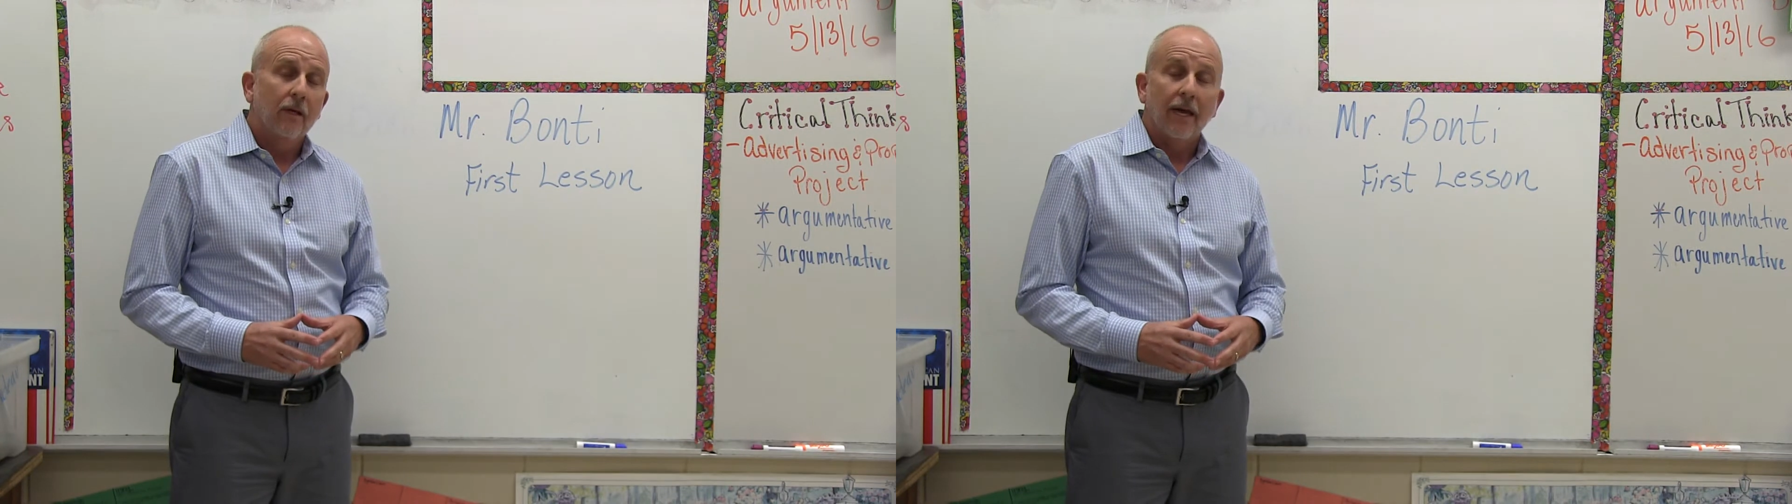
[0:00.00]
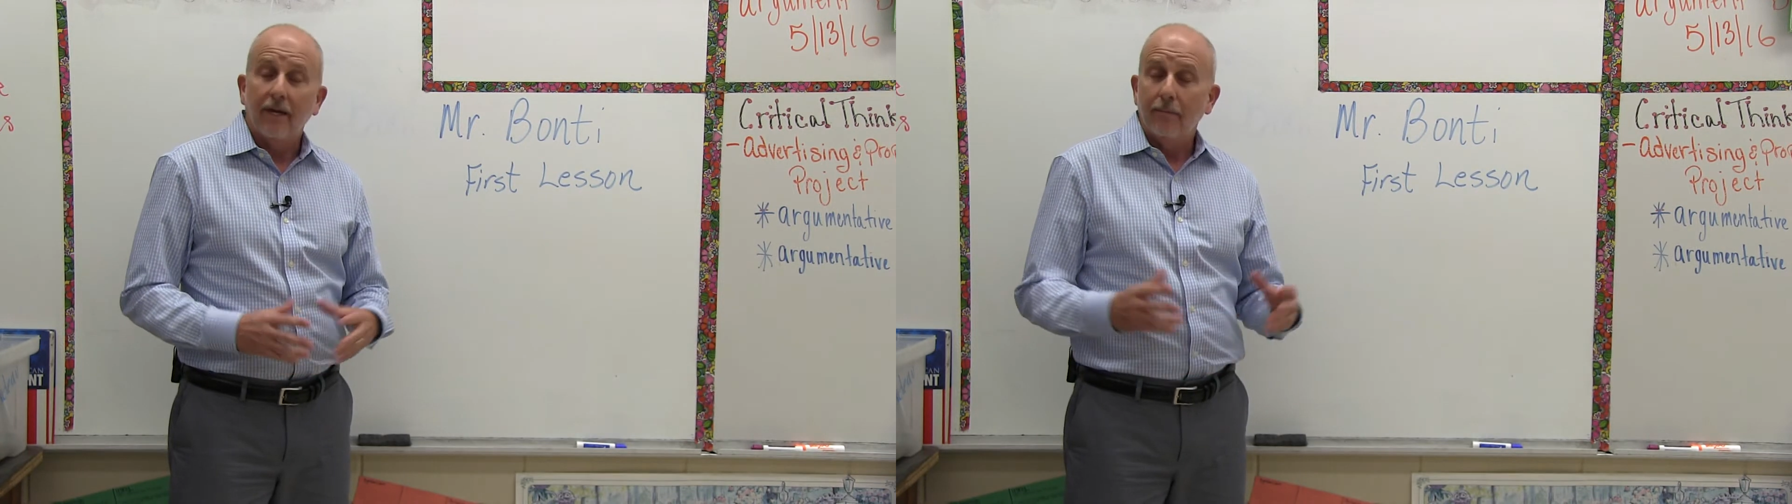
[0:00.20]

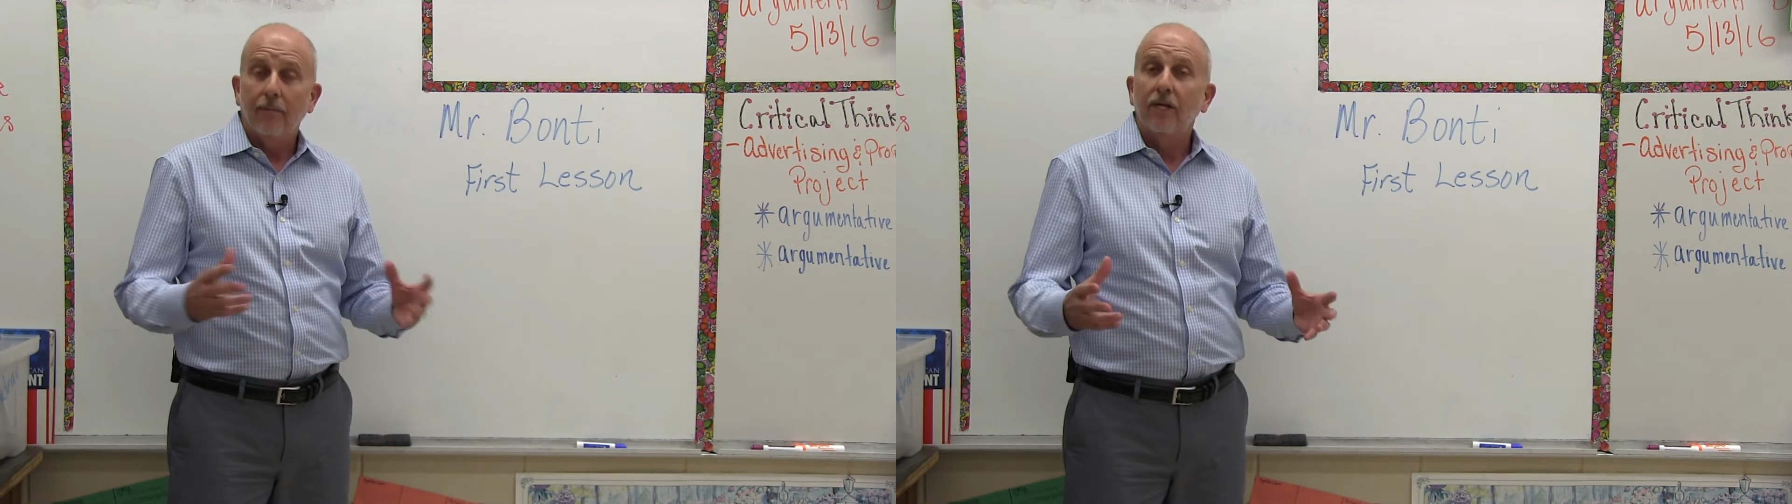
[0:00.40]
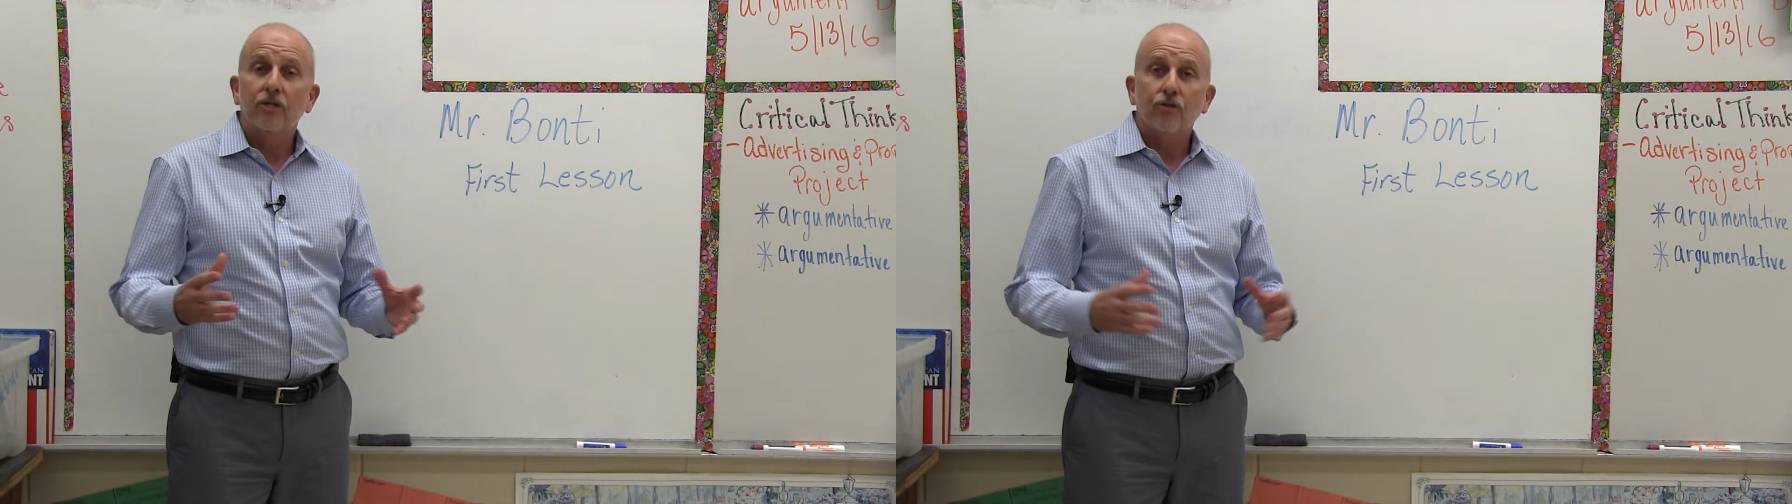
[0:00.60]
an
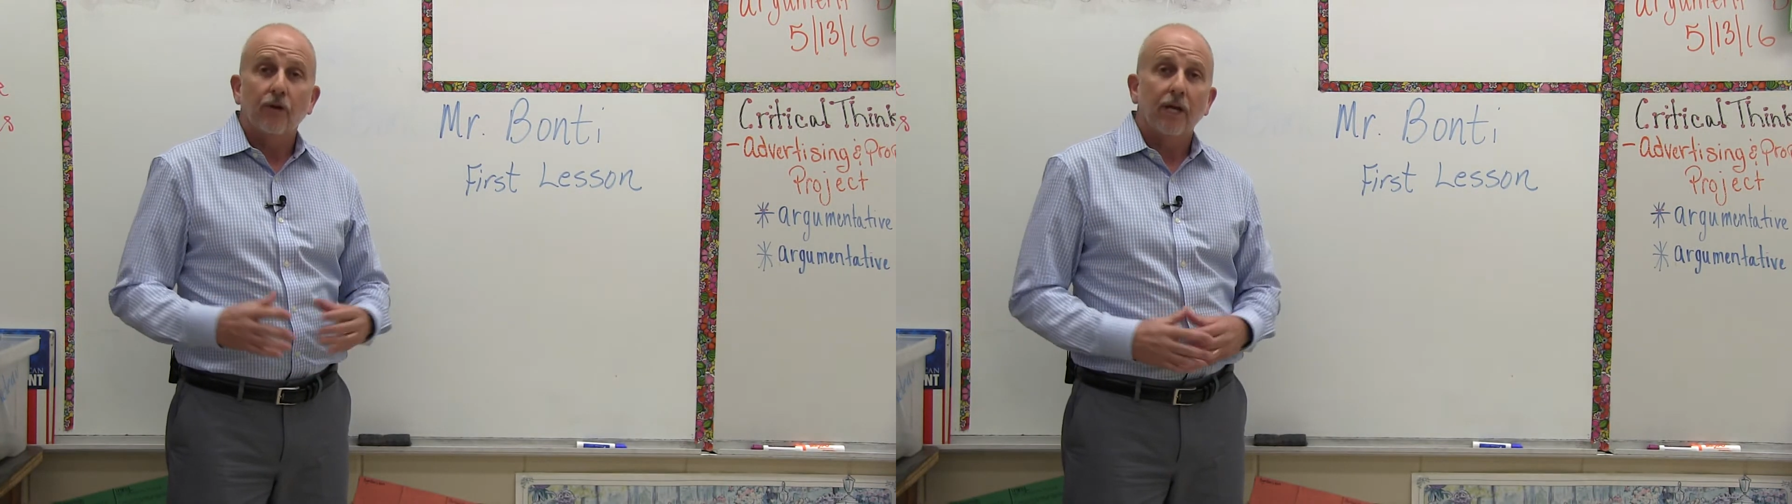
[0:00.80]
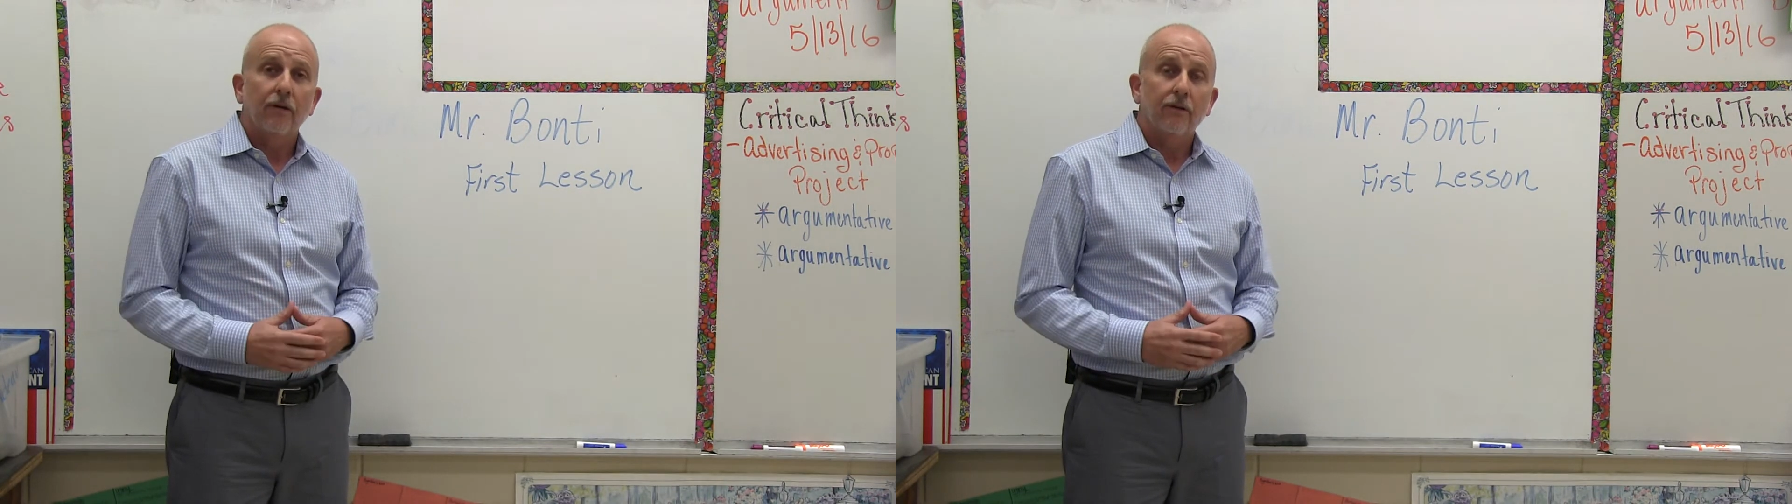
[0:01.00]

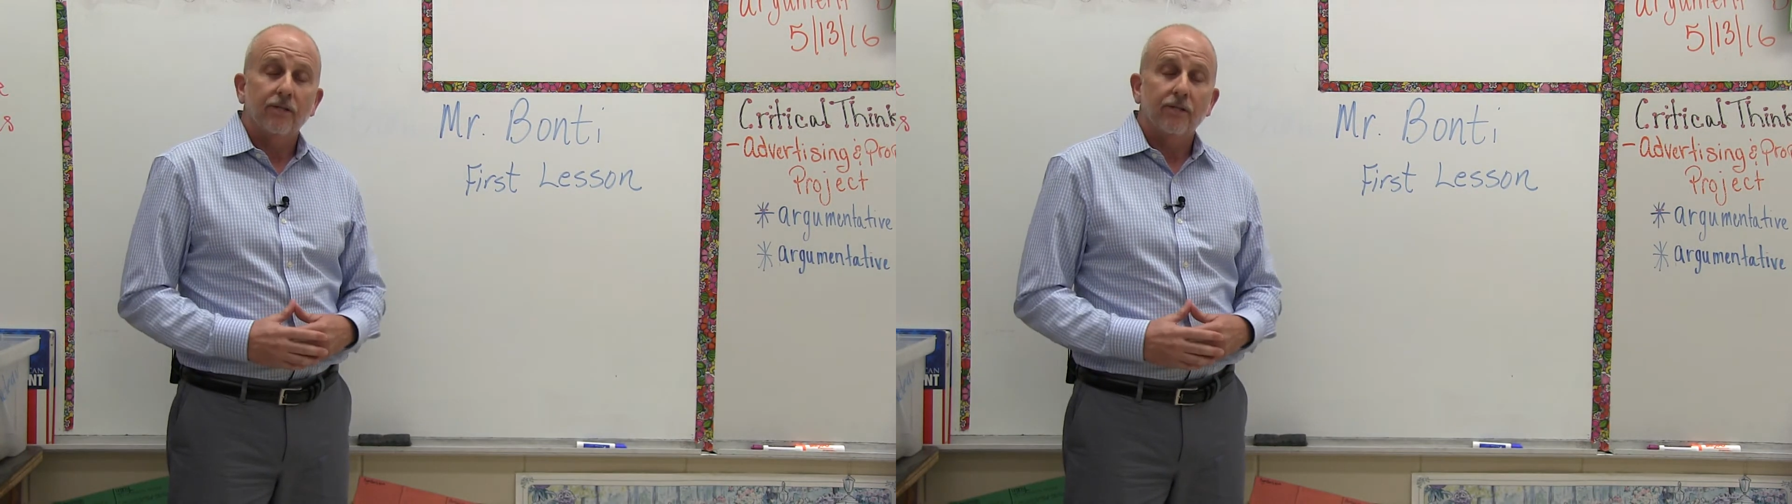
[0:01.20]
administrator,